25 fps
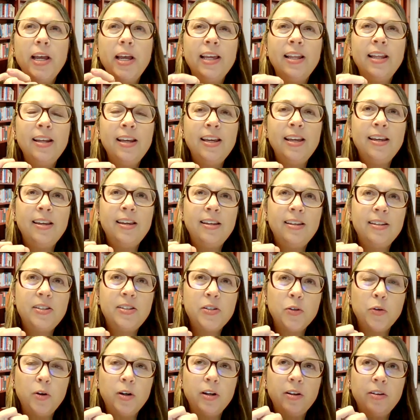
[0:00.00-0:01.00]
any
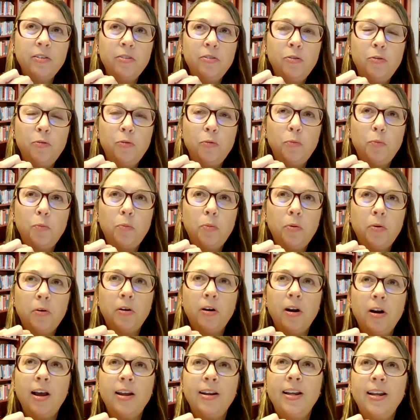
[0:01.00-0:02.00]
sort of
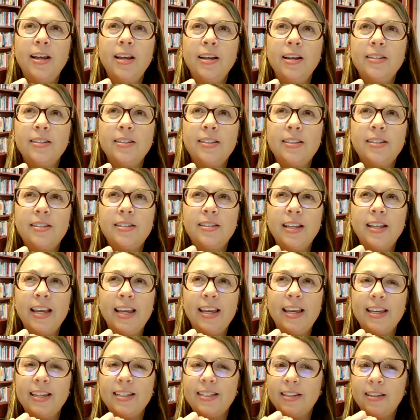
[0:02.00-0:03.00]
products,
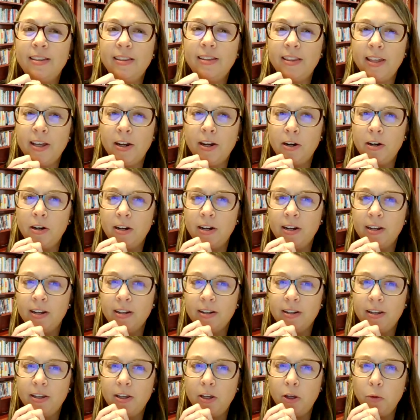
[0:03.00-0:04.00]
like, isn't there
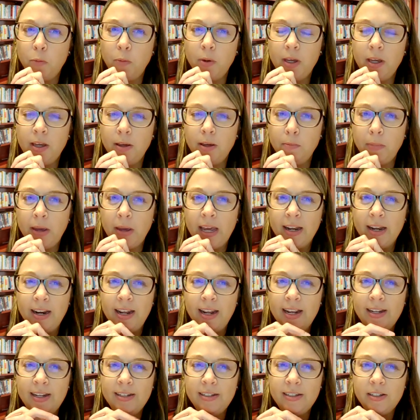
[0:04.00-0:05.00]
a Kewpie
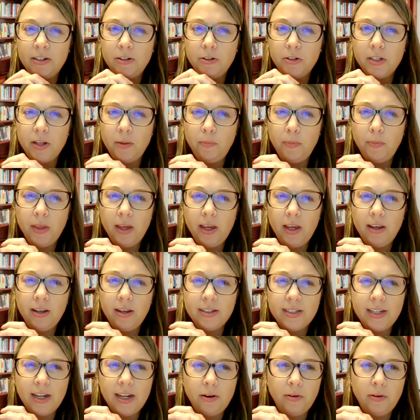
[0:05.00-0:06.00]
mayonnaise or
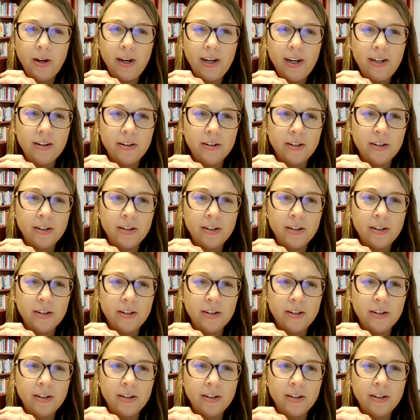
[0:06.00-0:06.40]
something? Is that right?